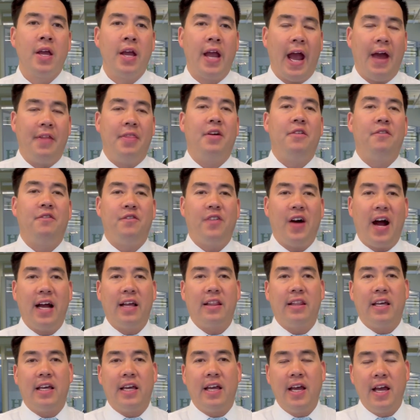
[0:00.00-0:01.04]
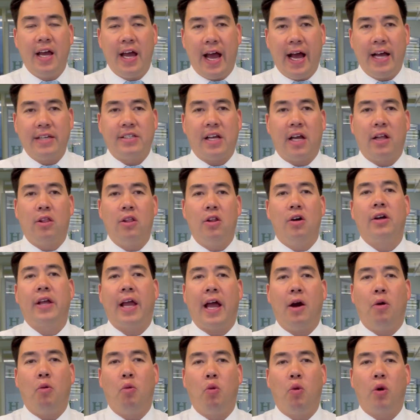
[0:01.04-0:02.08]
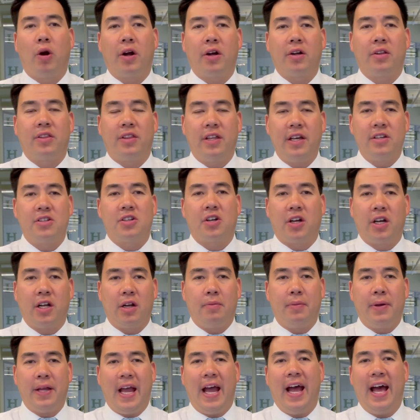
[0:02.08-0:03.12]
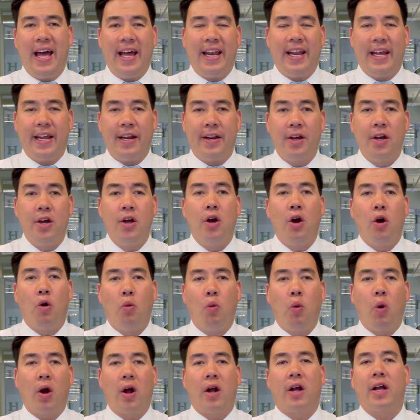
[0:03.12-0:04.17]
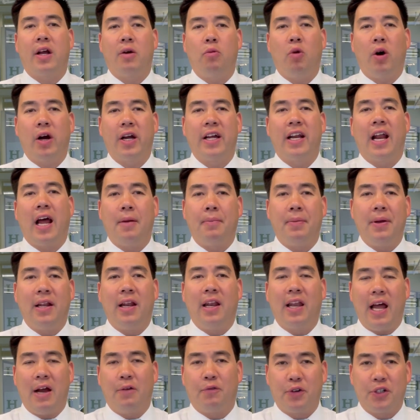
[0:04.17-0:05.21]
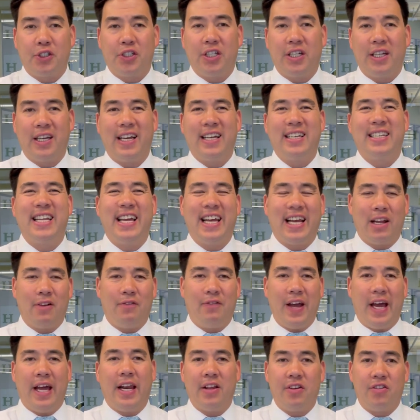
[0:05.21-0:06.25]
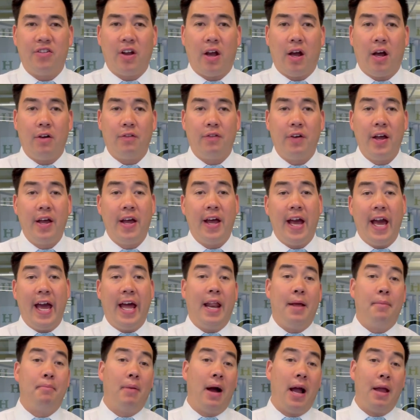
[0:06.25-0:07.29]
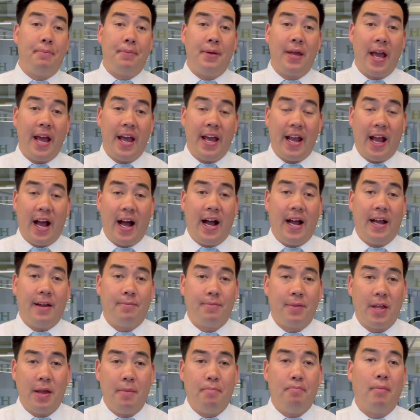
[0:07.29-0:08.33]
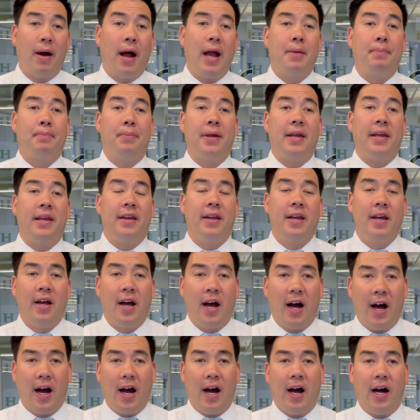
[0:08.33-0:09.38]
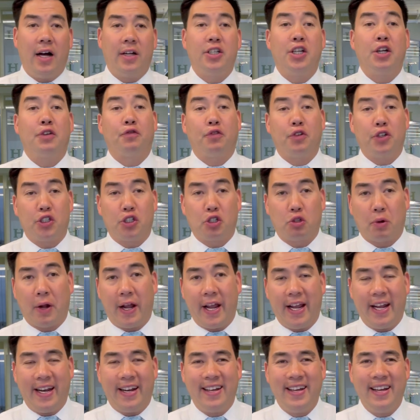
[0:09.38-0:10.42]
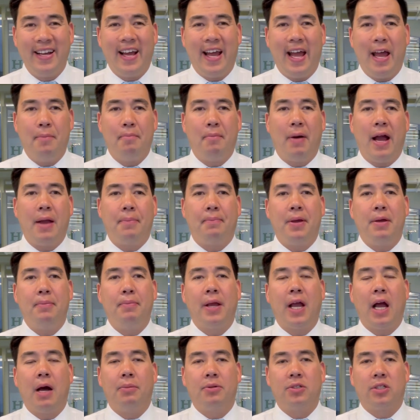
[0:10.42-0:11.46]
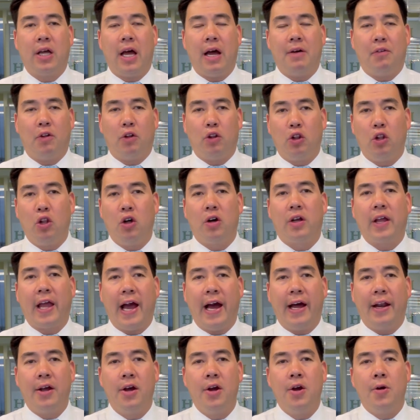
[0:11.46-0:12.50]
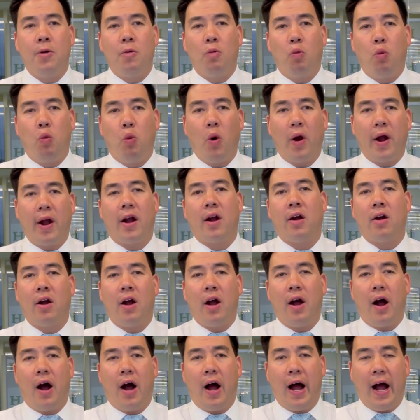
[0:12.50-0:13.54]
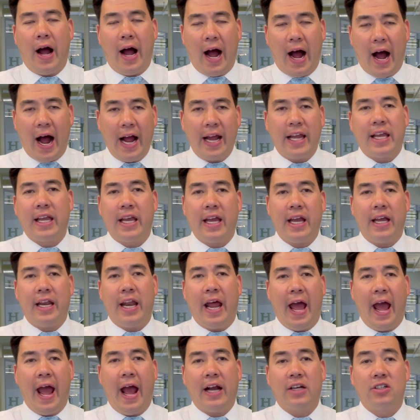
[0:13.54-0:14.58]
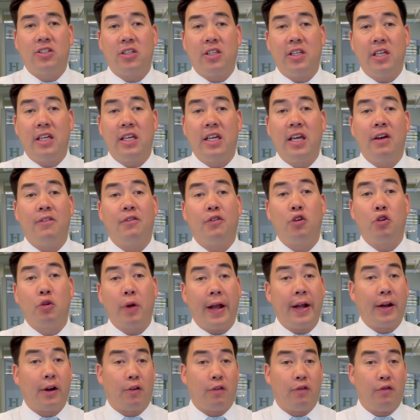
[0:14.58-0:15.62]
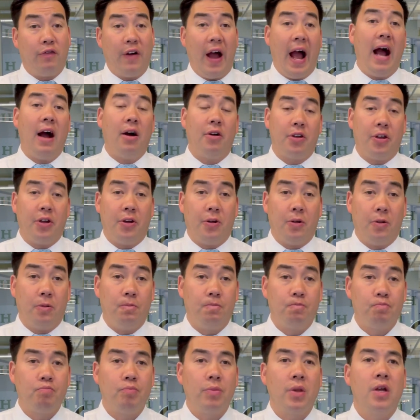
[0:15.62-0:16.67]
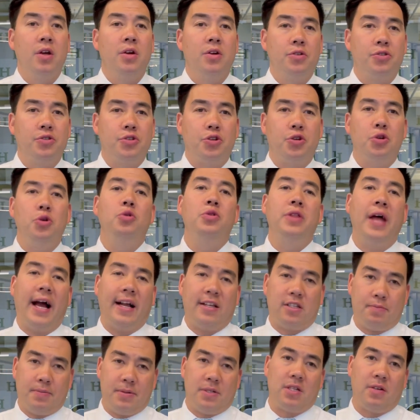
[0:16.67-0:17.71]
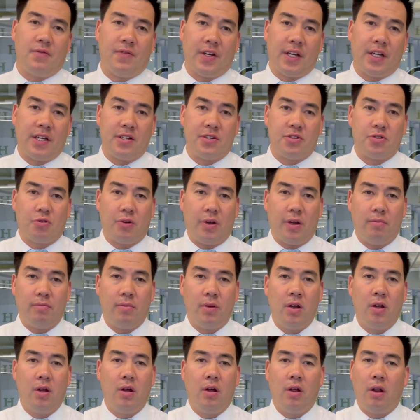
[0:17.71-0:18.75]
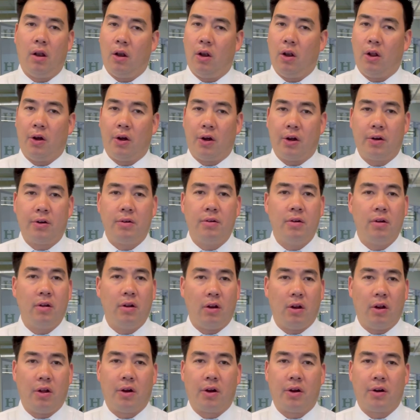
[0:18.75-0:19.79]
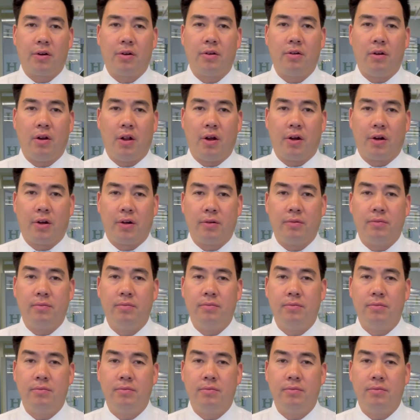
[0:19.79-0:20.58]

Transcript: And then finally, as I look at where things are going to be headed, work what can I be leveraging and take advantage of, and it might be AI. It might be uh, a different trade. It might be being able to have a look at where I can actually give greater value to that specific industry. Learn, learn, learn.